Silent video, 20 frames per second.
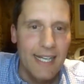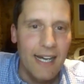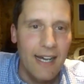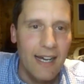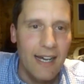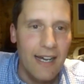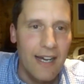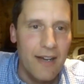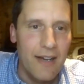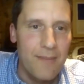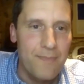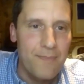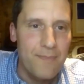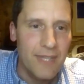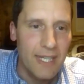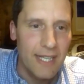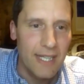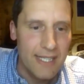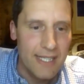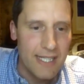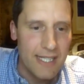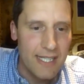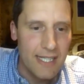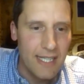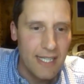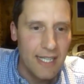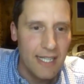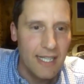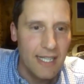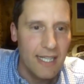Um, let's
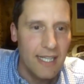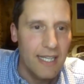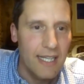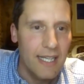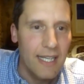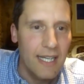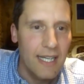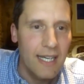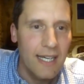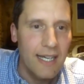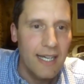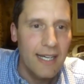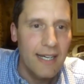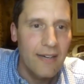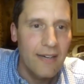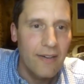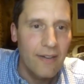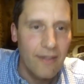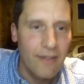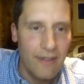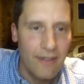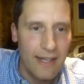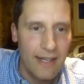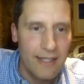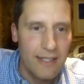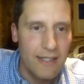see how that